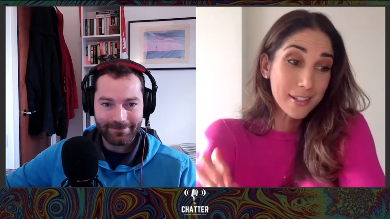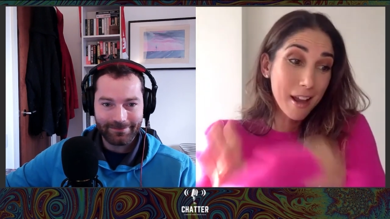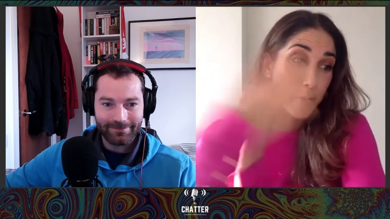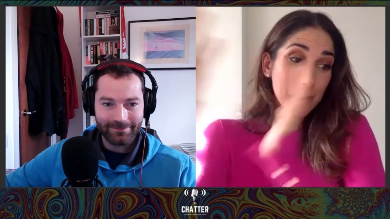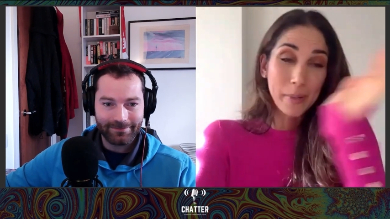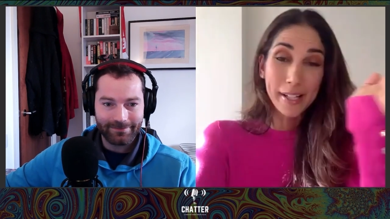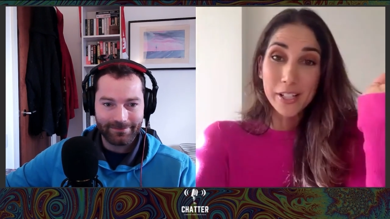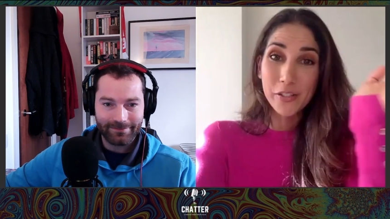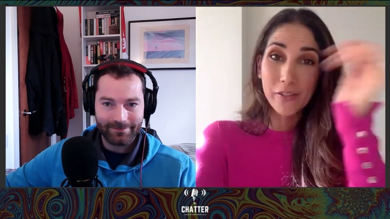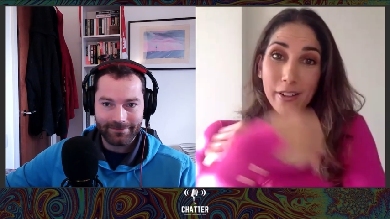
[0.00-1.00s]
Speaker 1: I was a
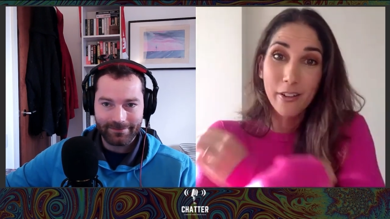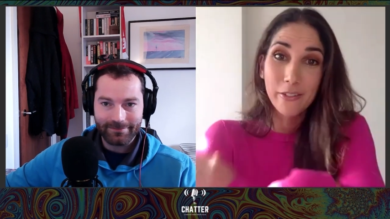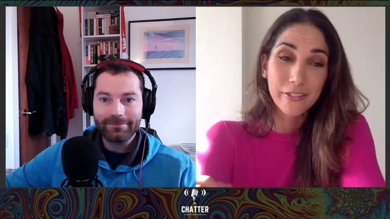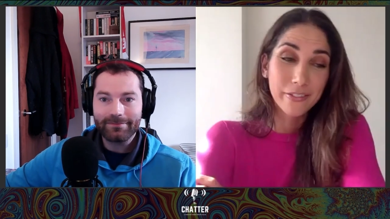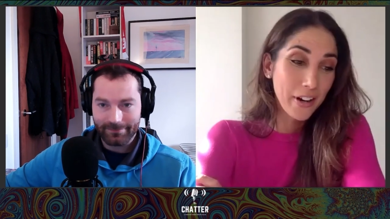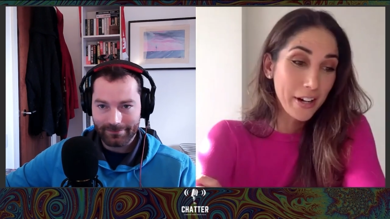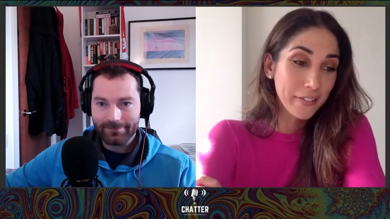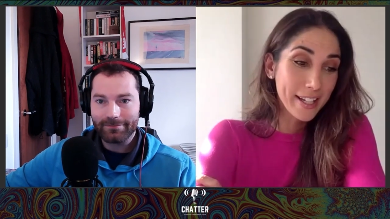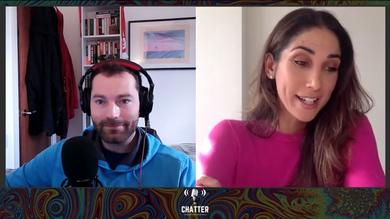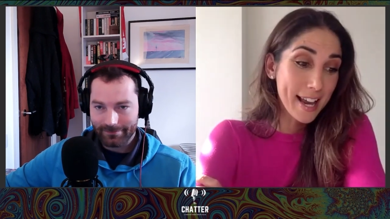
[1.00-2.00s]
page three girl for five
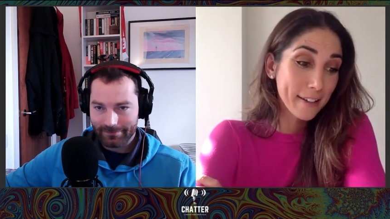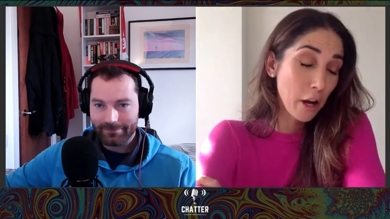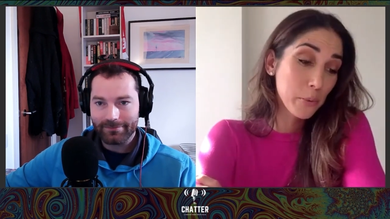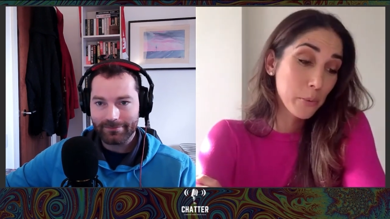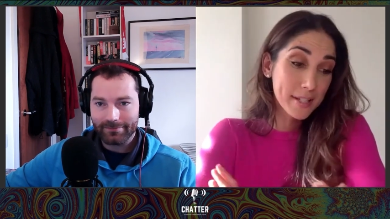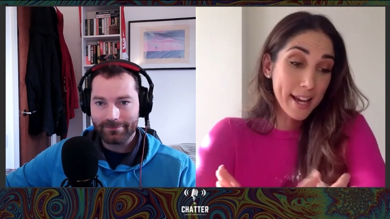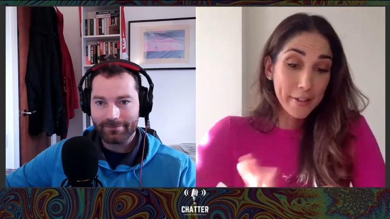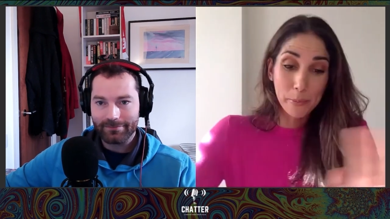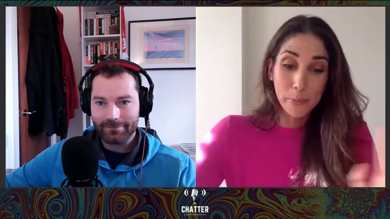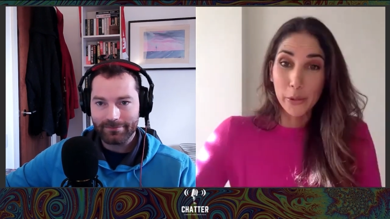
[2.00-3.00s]
years, and I would say
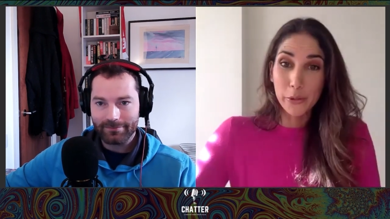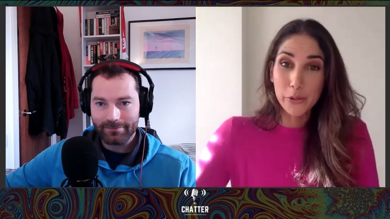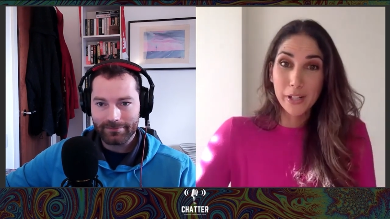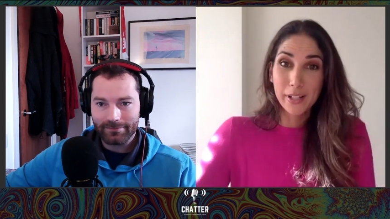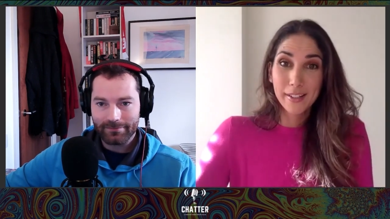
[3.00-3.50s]
that most